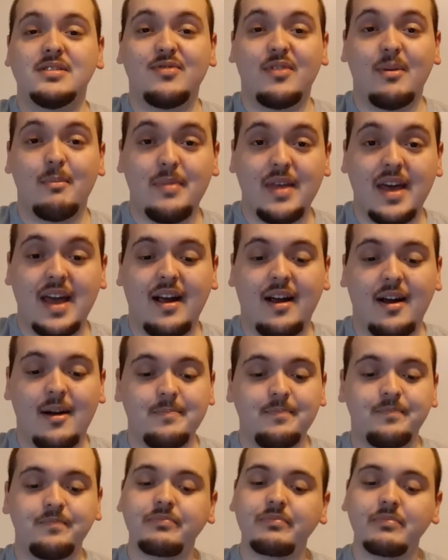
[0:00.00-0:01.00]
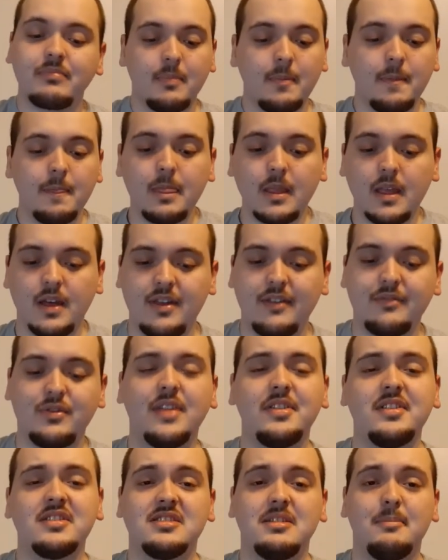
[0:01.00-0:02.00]
from there. They've done
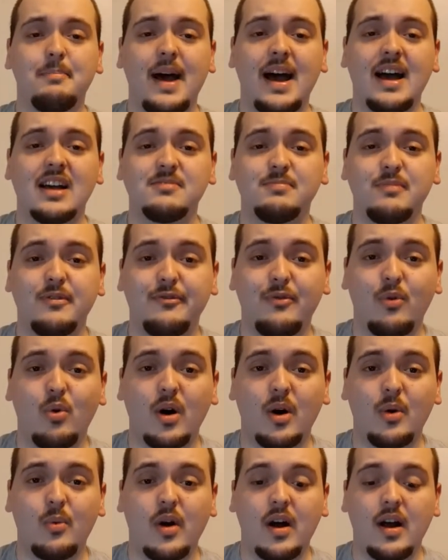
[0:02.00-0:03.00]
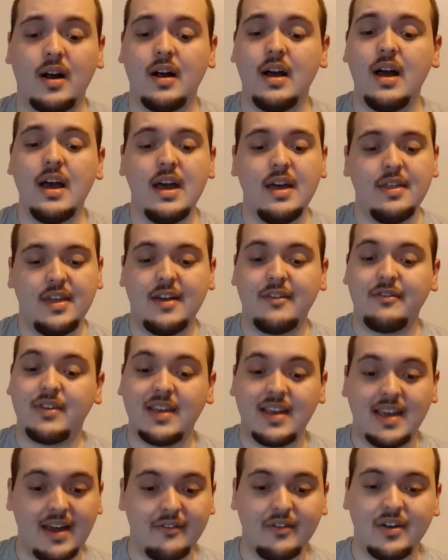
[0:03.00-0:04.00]
this in the past before where they've
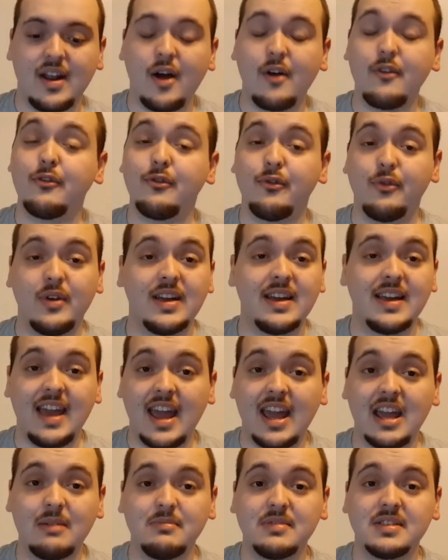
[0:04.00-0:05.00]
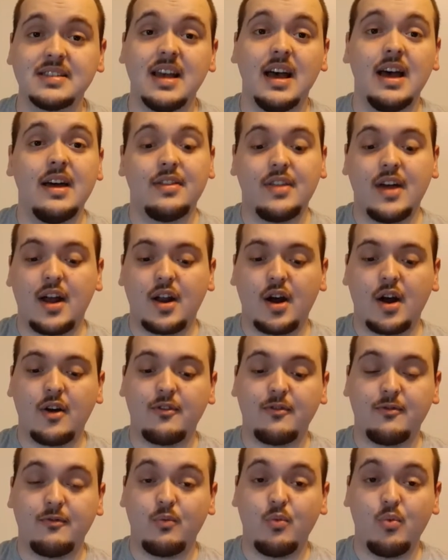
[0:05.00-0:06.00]
given out free games that
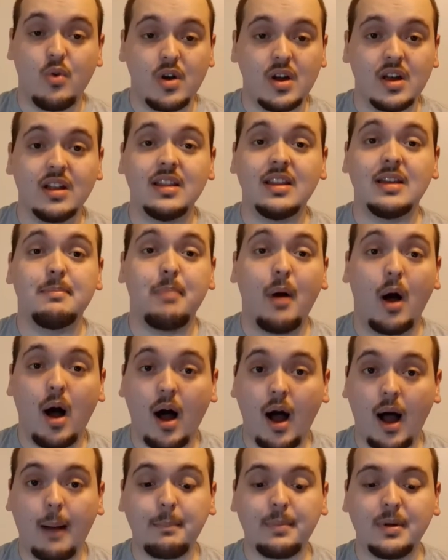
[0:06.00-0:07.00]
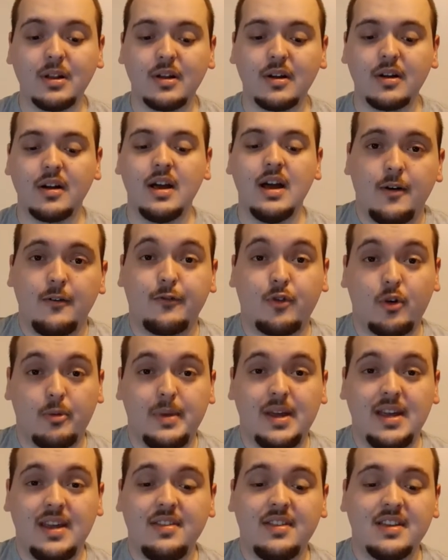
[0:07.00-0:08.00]
are really popular. For
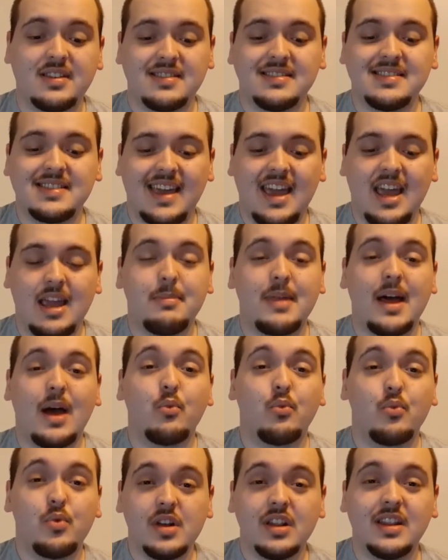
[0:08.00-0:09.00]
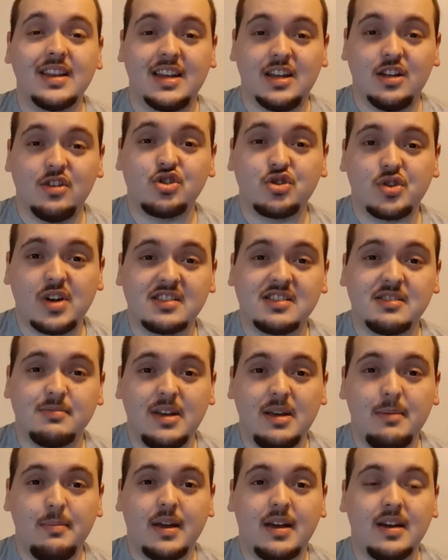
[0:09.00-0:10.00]
me, this is a game that really interests
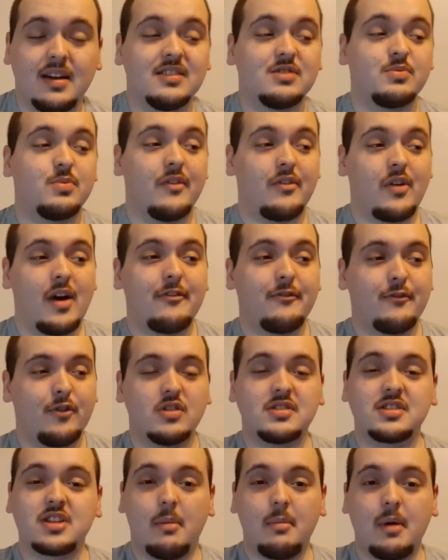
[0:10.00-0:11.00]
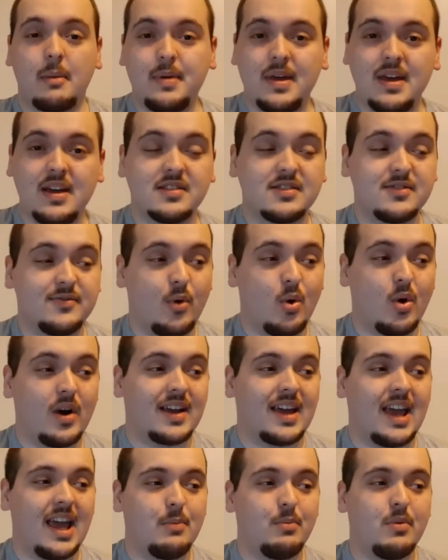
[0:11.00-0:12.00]
me because whenever I first got my PS4, it
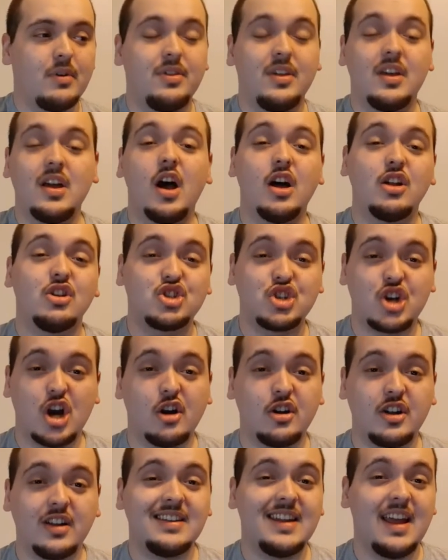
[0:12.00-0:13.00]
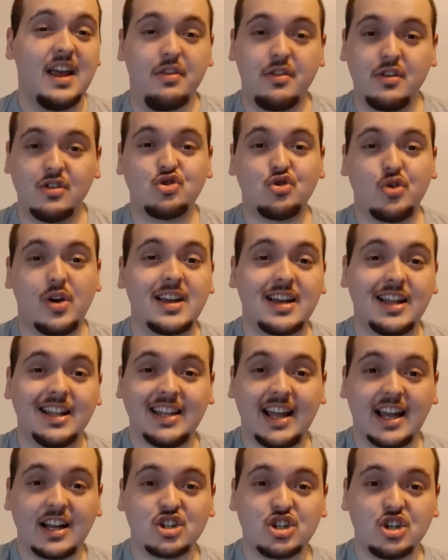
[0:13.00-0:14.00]
came with the Uncharted Nathan Drake
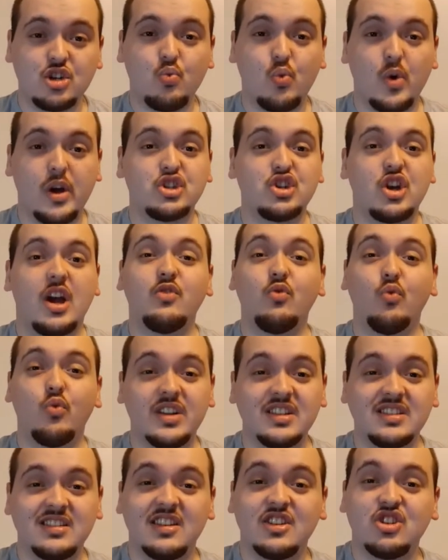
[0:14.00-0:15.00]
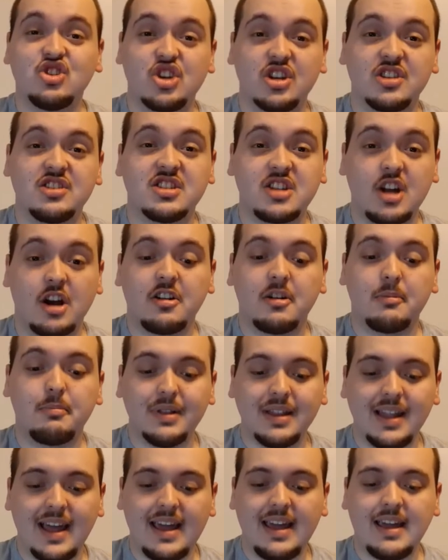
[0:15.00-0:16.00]
collection, which I recently just started
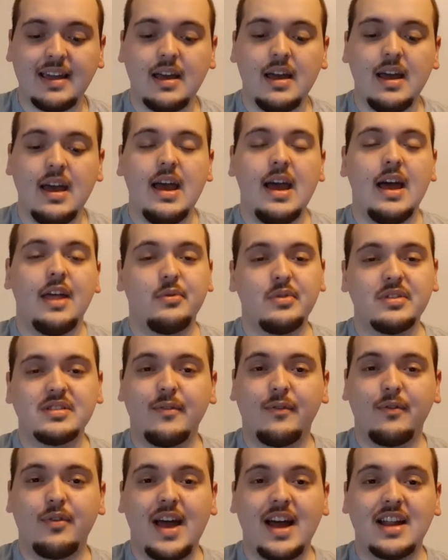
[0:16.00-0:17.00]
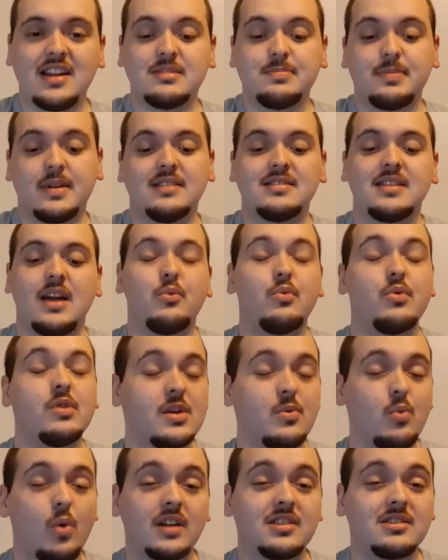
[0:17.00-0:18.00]
playing. And the reason for that is because I really
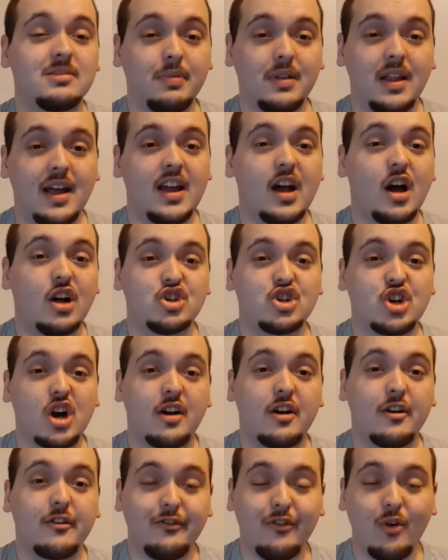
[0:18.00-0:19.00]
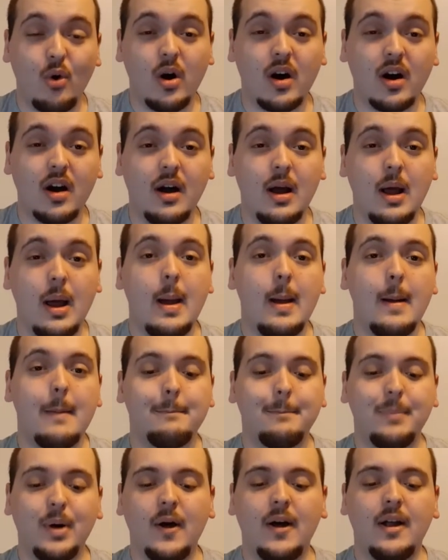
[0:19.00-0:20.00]
want to play Uncharted 4,
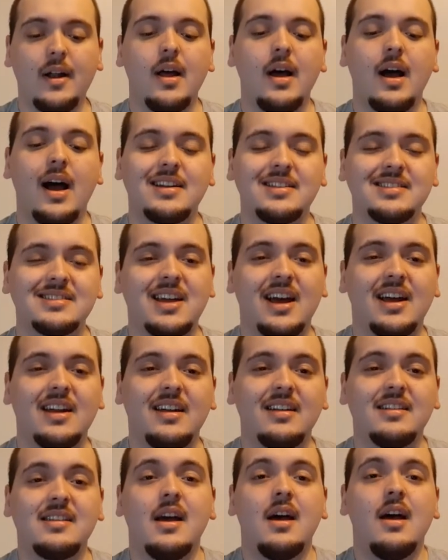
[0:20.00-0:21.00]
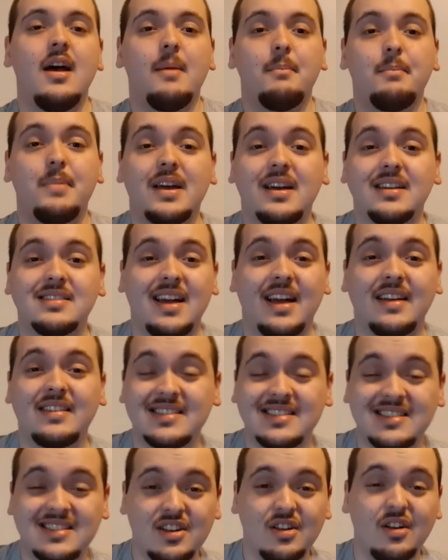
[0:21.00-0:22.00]
but I decided because I
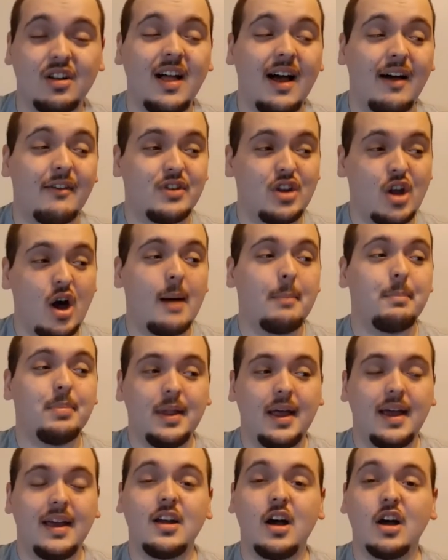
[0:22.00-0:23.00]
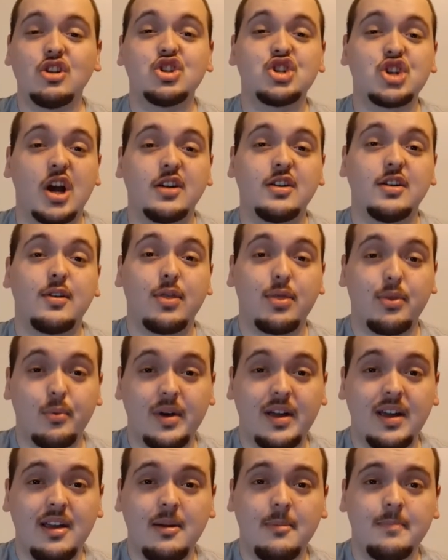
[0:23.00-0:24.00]
still have not played Uncharted
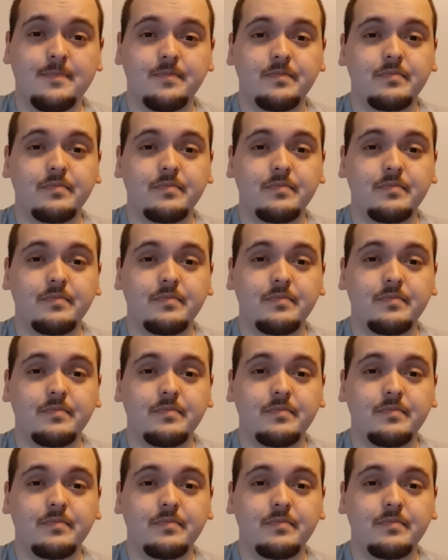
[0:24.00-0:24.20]
3.